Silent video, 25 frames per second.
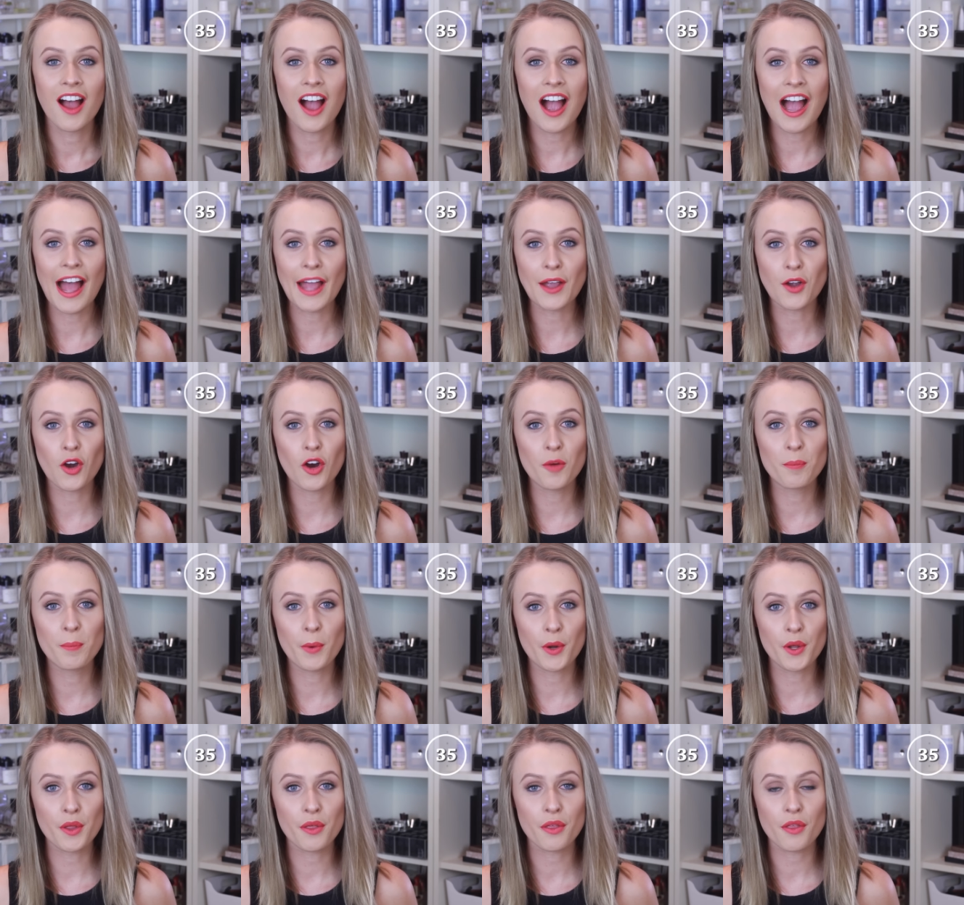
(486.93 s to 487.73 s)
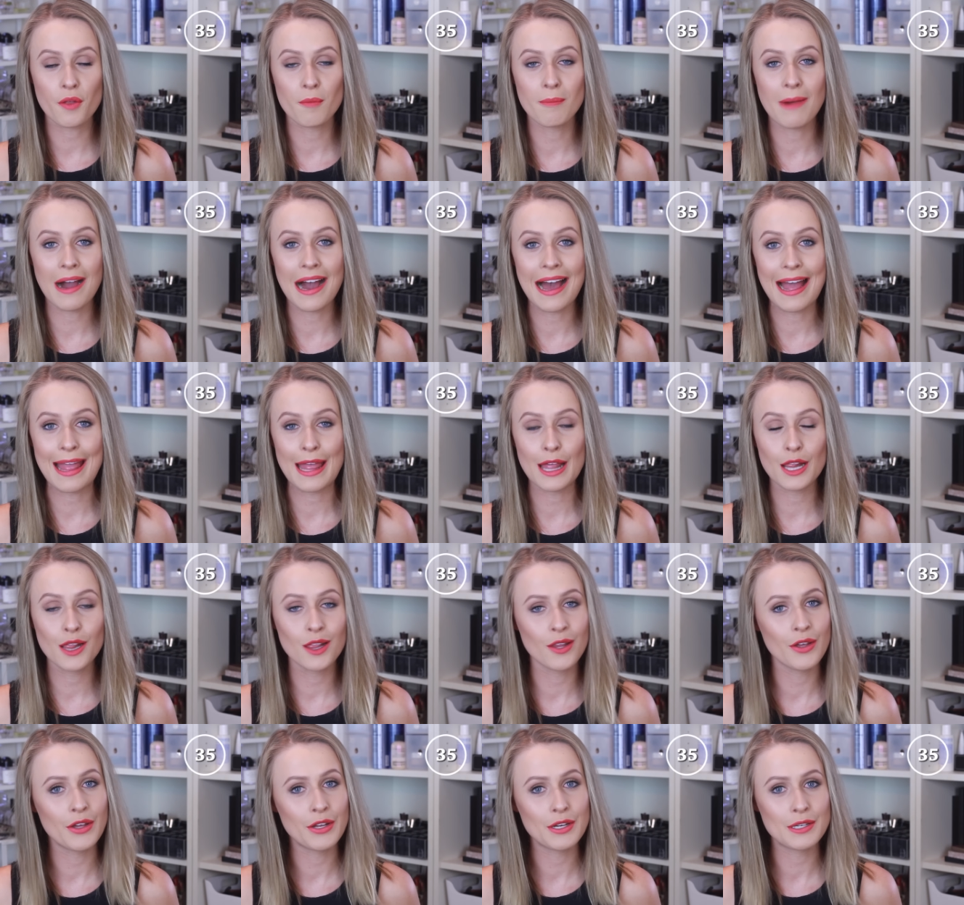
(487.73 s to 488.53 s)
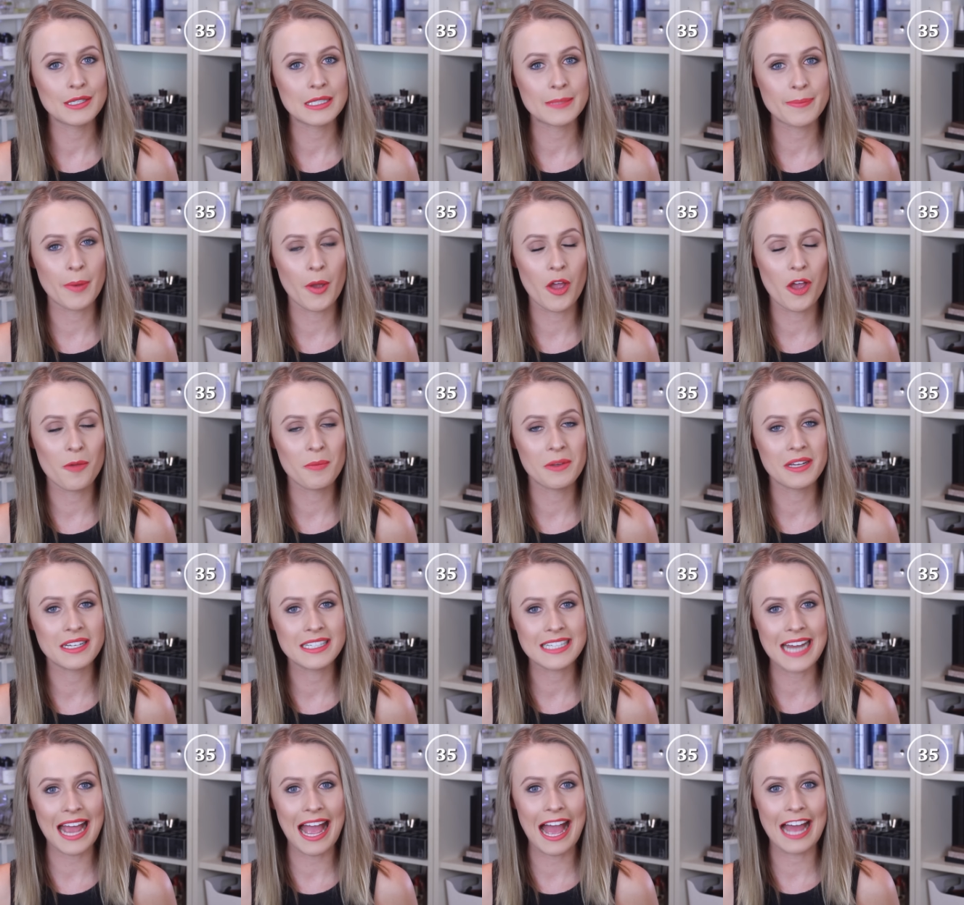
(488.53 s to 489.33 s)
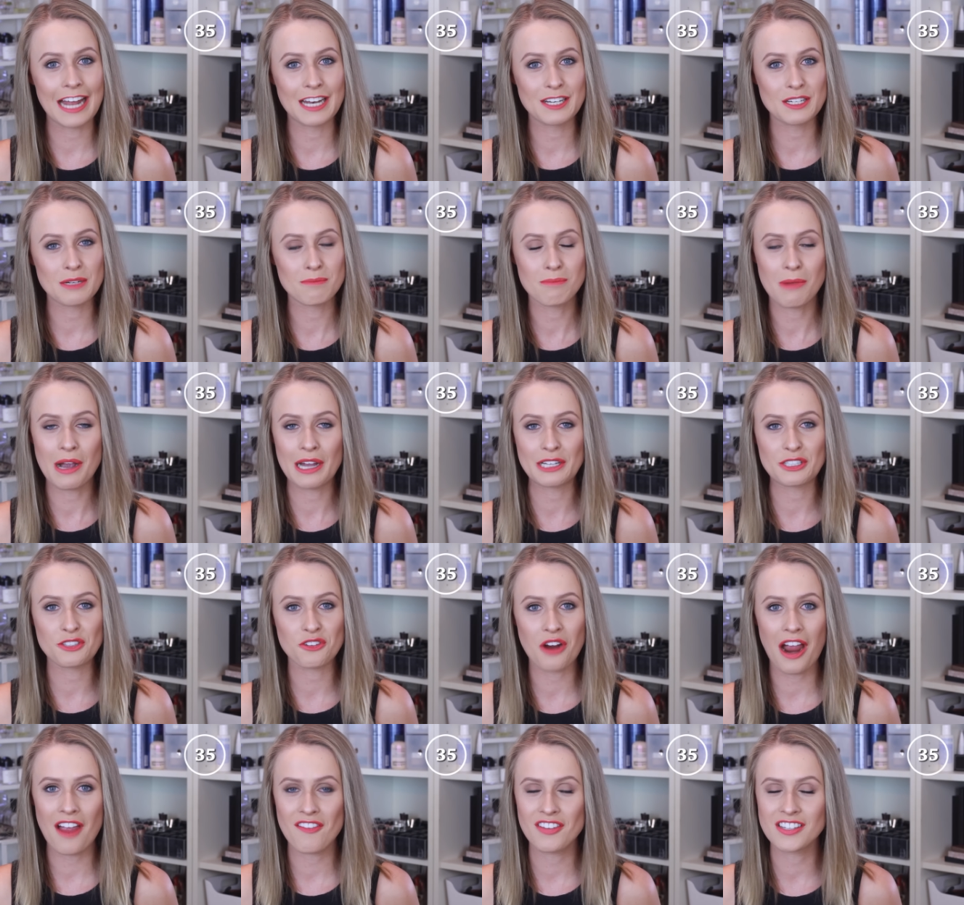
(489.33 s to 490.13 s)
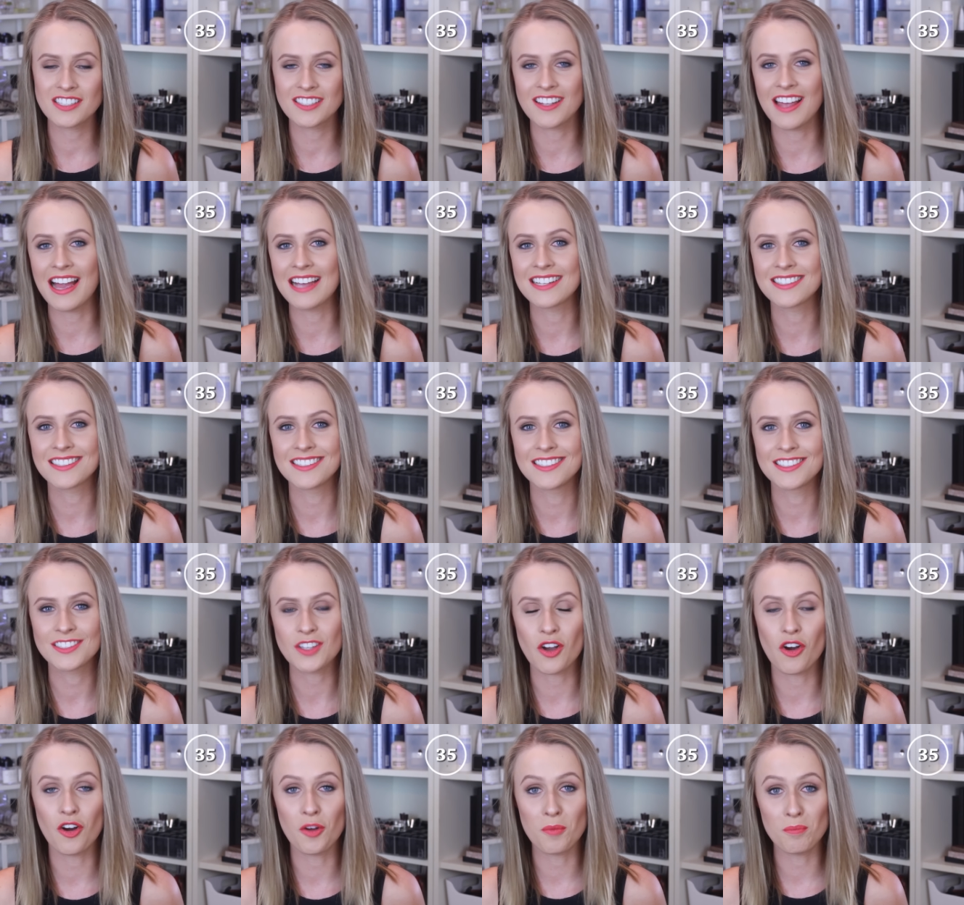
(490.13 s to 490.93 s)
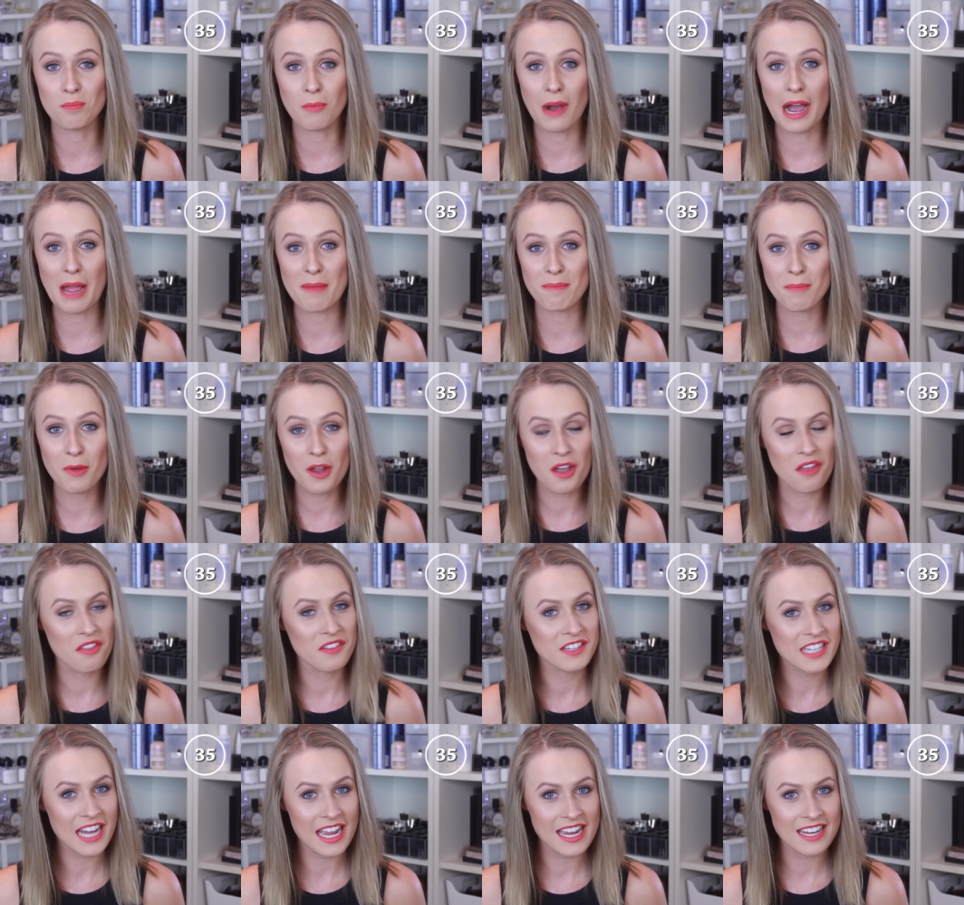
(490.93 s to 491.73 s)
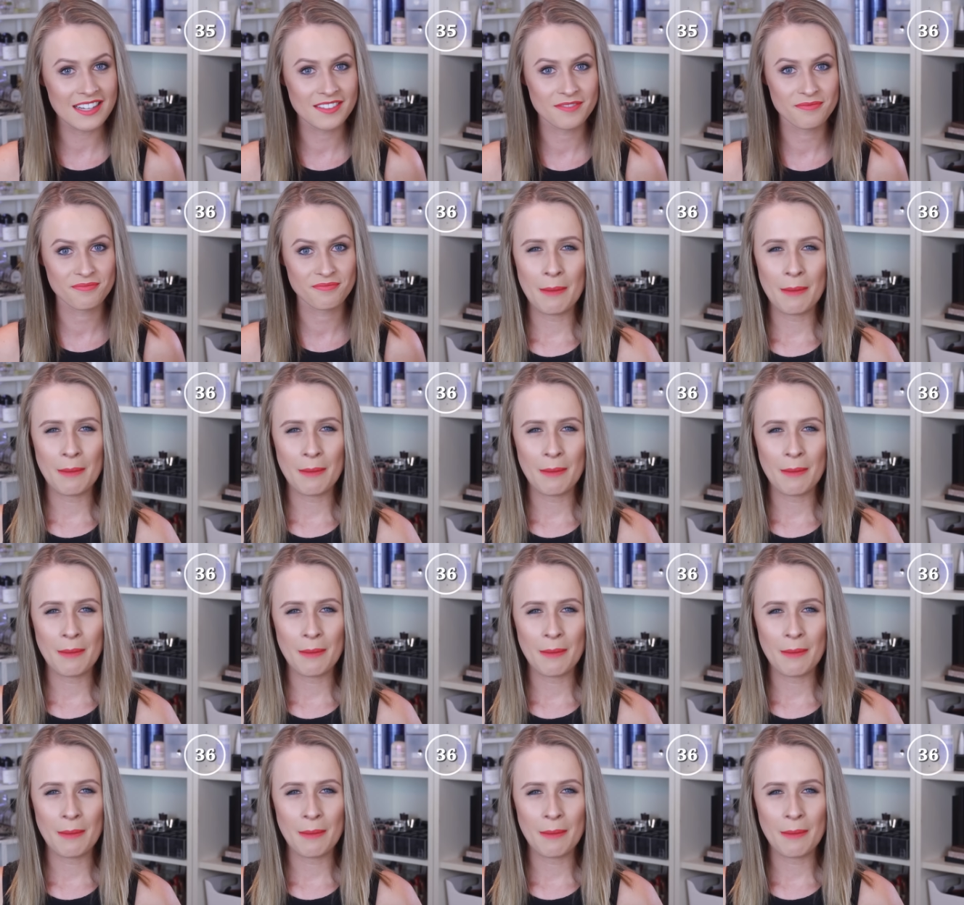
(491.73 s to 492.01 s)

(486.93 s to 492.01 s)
I got both my learner's permit and my driver's license on my birthday.